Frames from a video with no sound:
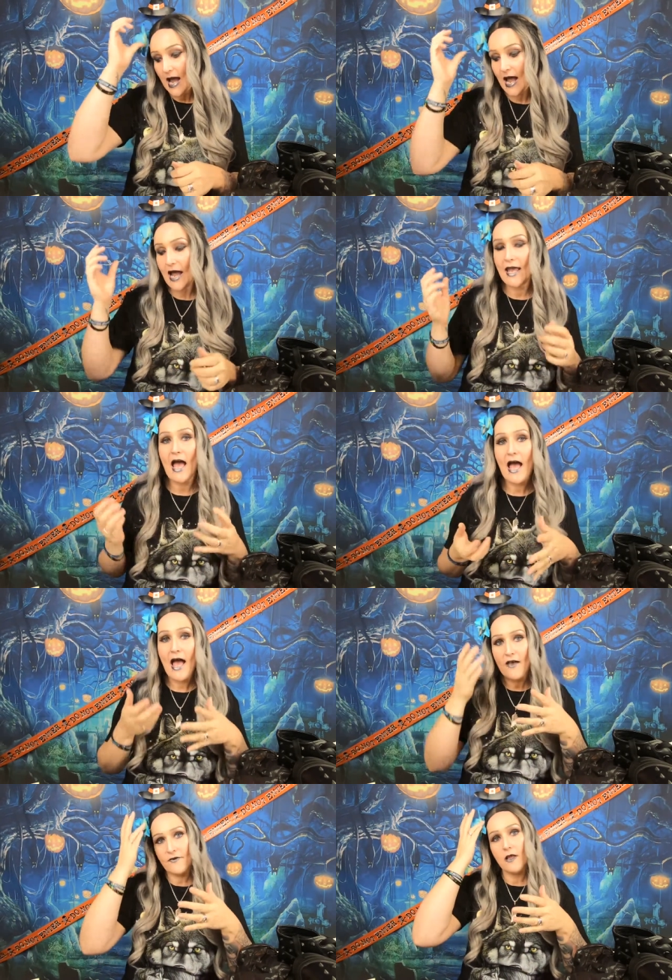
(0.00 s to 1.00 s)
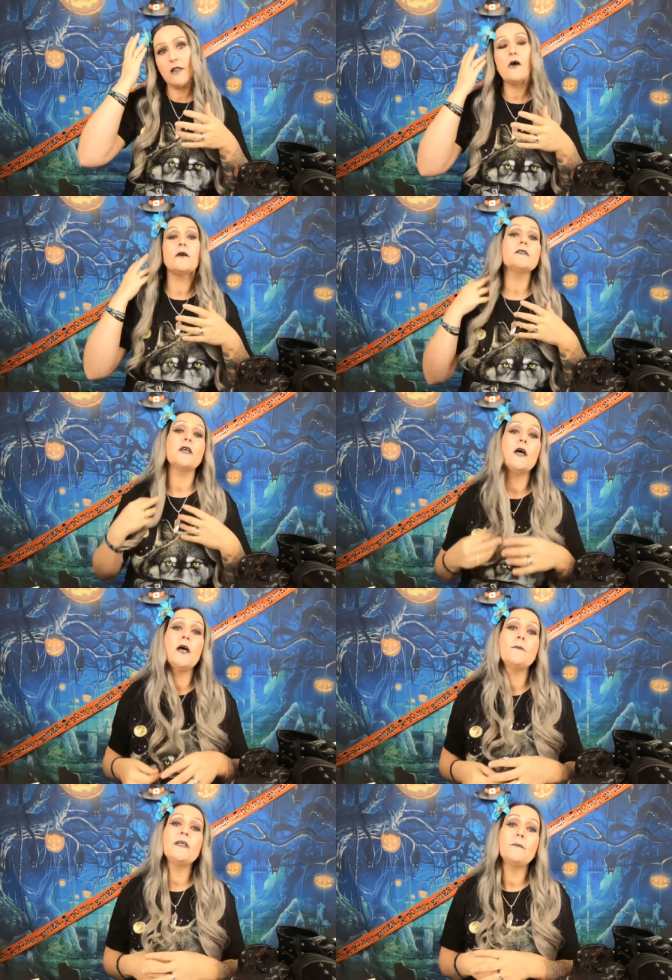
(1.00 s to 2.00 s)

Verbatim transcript: I have a long-term